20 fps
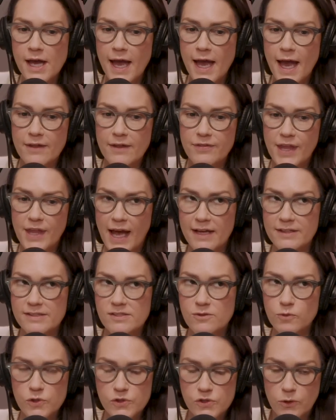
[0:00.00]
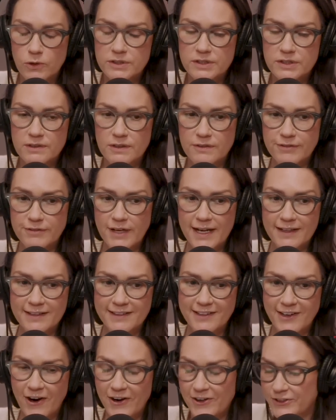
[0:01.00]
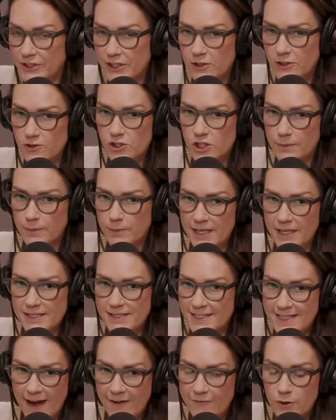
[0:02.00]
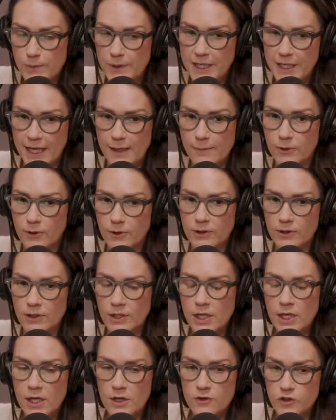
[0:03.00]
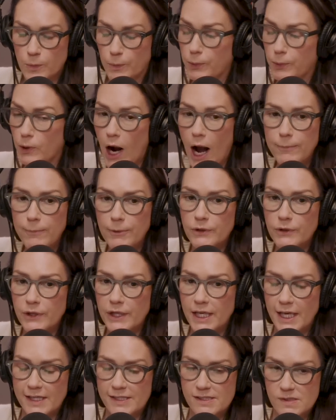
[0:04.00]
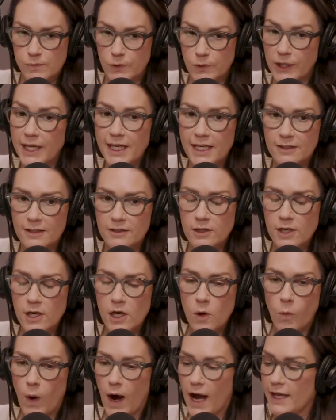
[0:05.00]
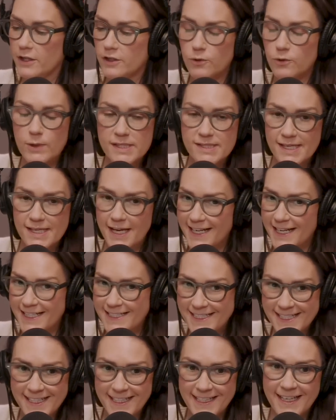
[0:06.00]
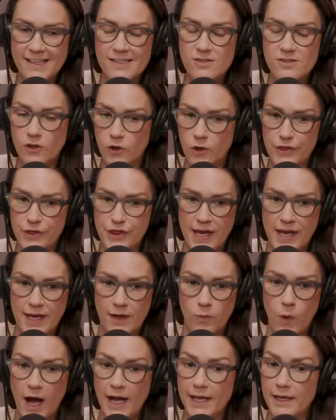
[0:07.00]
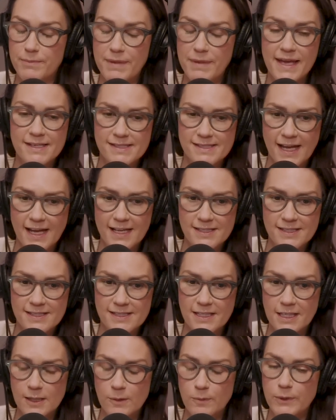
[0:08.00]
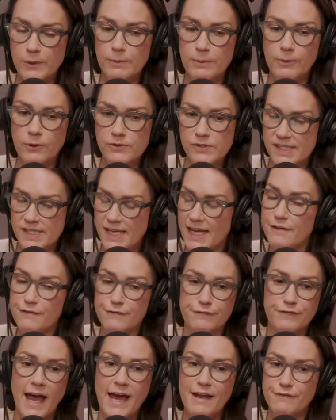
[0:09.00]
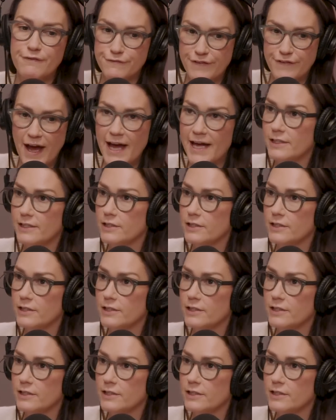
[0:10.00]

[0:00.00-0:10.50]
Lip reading: And that's a result of the fact that our leadership has never been able to properly explain why USAID is a good thing, why it makes sense to keep people safe and fed